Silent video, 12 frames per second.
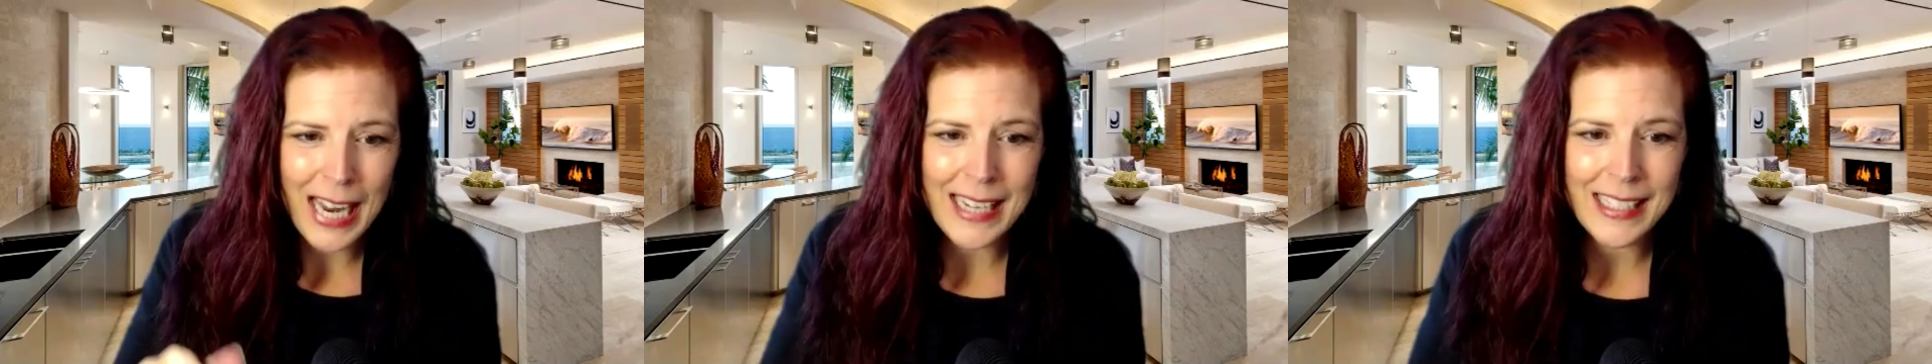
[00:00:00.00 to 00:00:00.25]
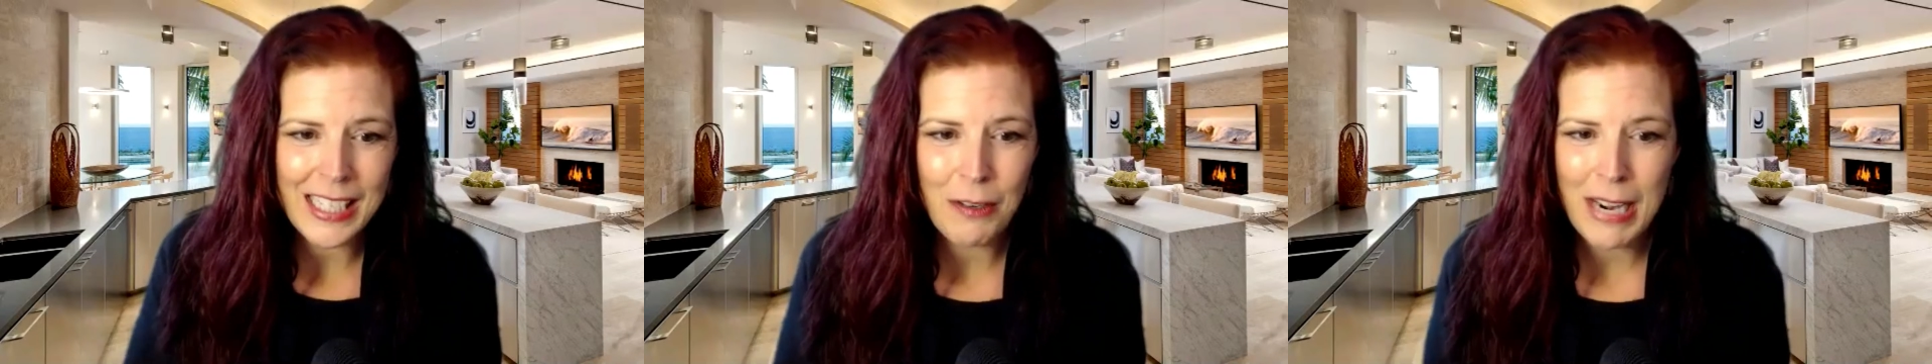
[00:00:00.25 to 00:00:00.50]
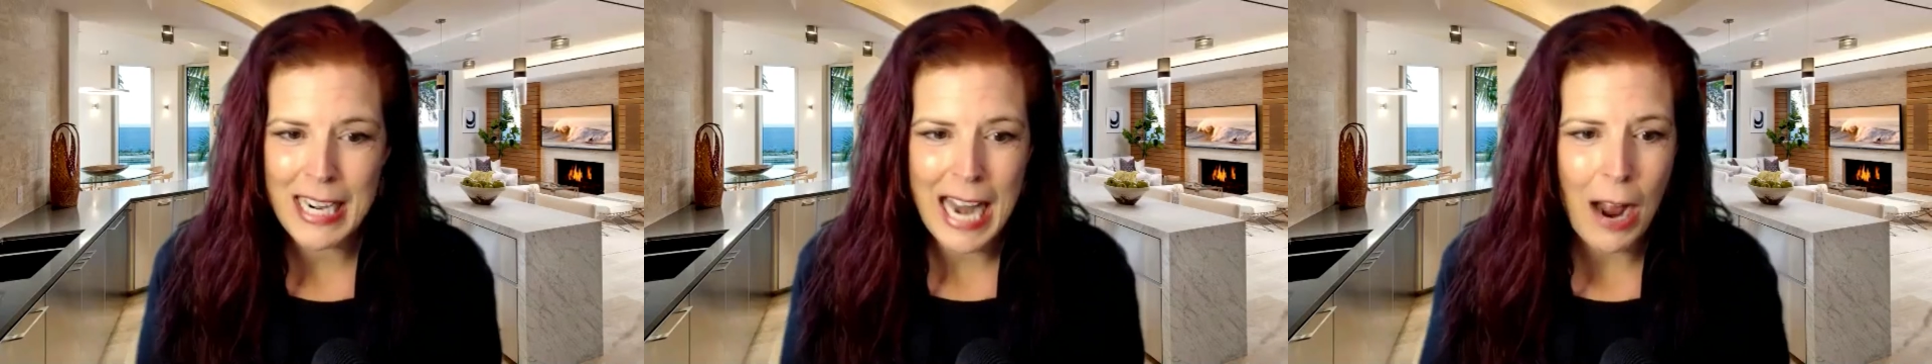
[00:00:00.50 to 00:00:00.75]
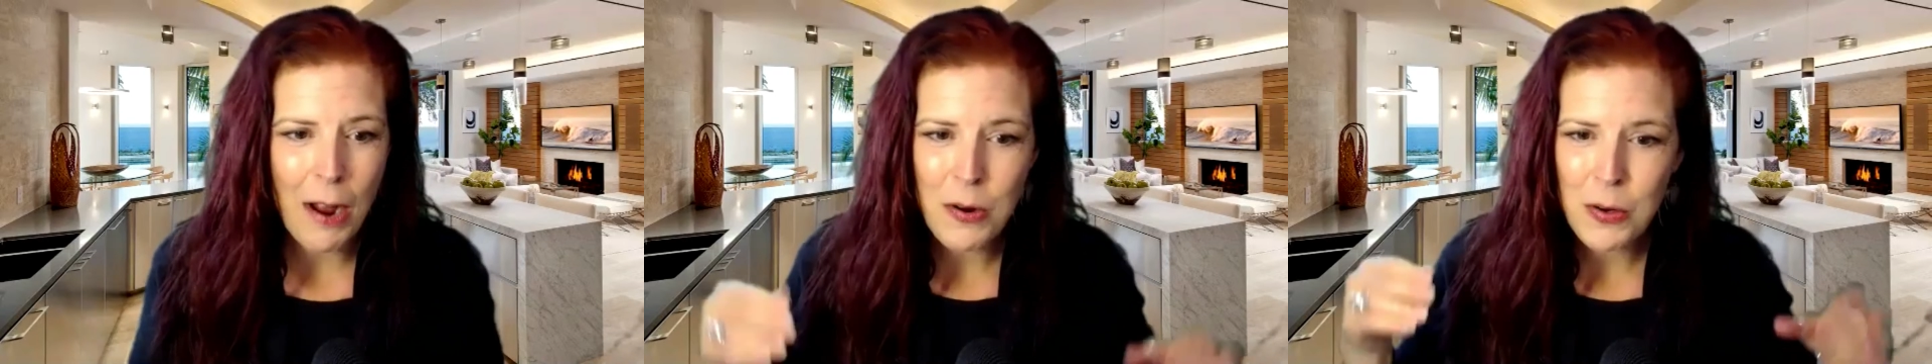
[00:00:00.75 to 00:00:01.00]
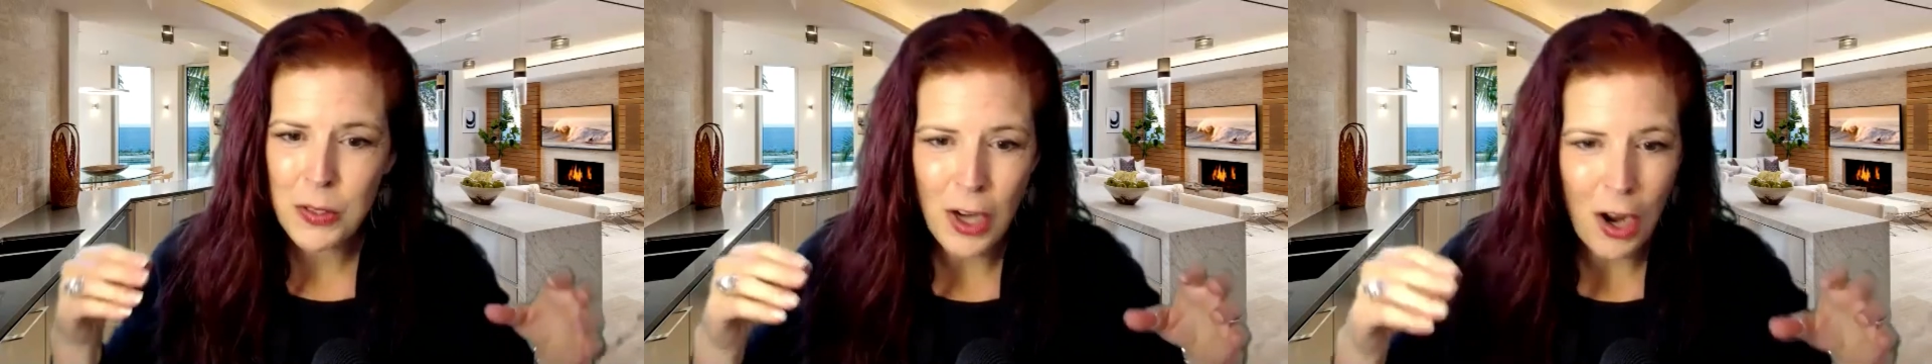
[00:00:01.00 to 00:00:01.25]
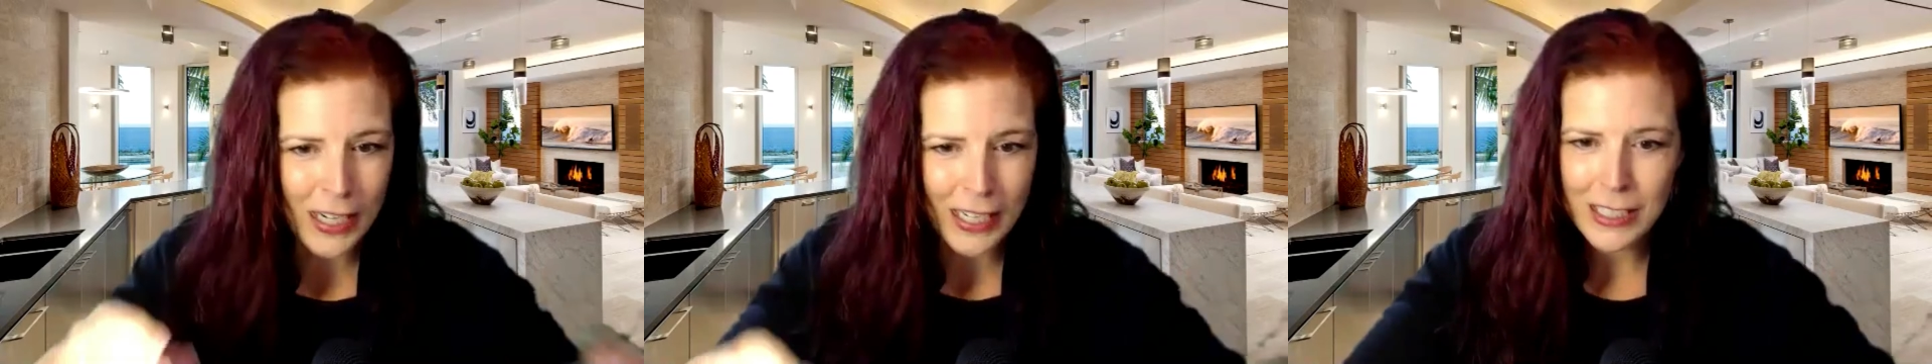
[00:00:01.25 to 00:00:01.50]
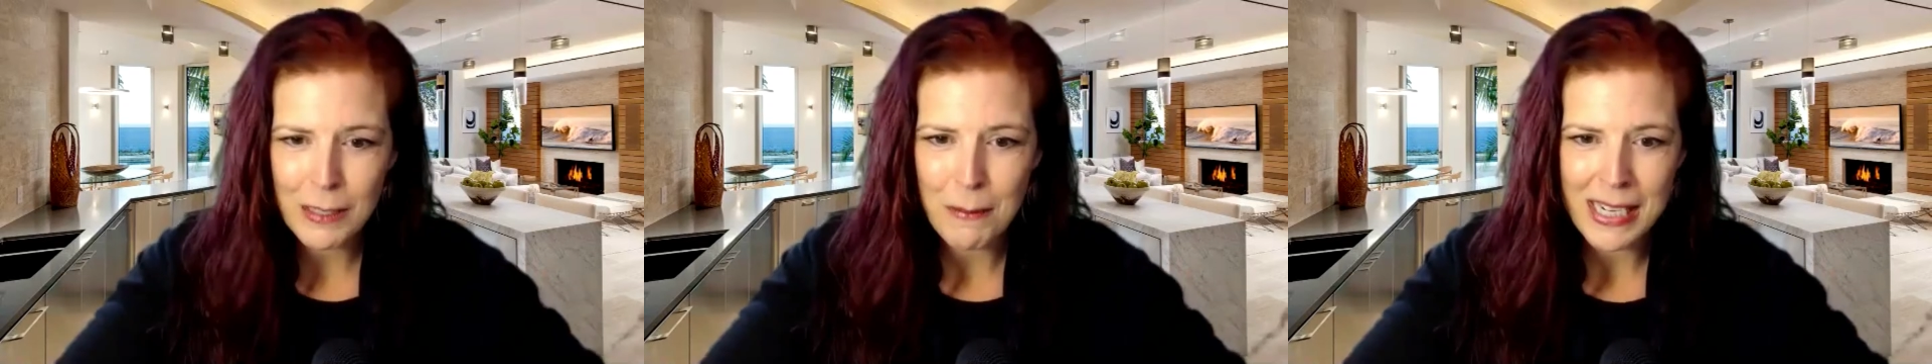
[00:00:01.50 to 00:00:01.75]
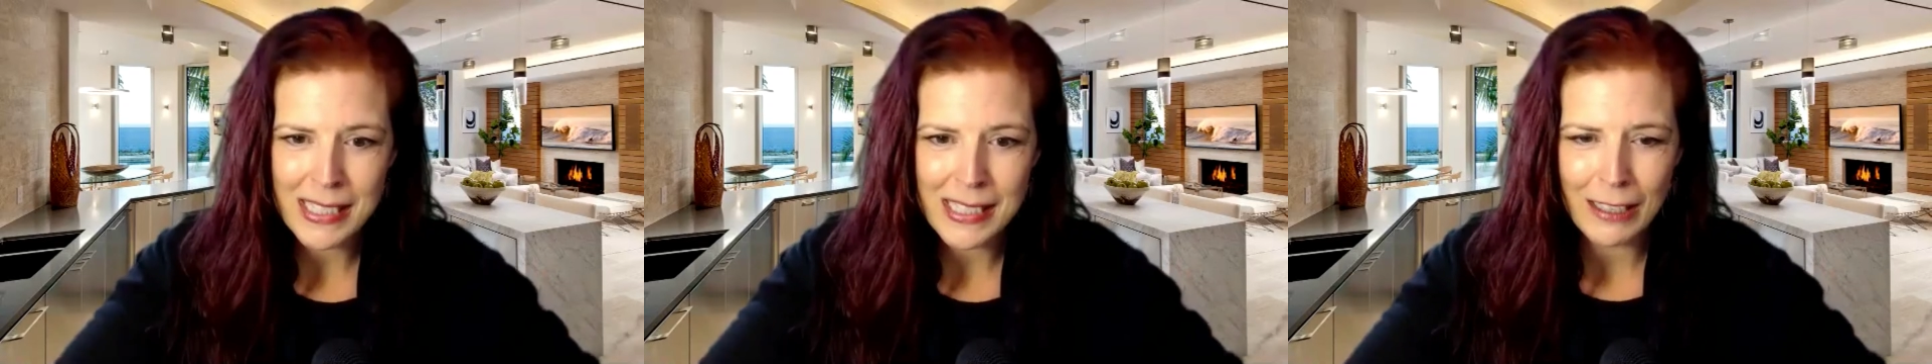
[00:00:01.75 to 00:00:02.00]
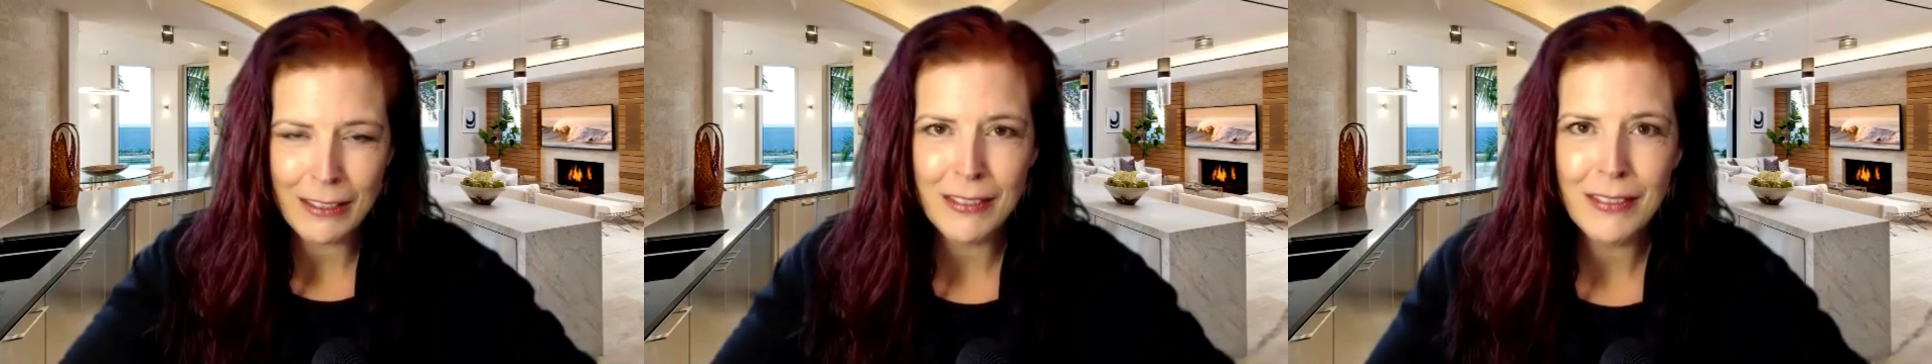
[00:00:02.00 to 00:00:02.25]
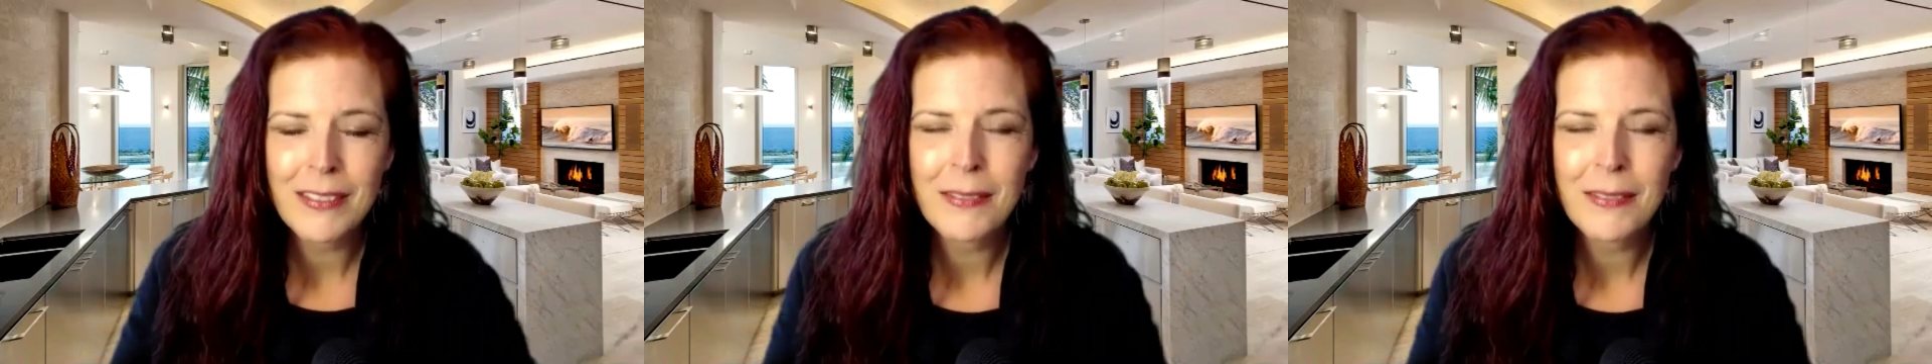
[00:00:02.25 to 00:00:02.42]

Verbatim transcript: gazing right now, talking to myself,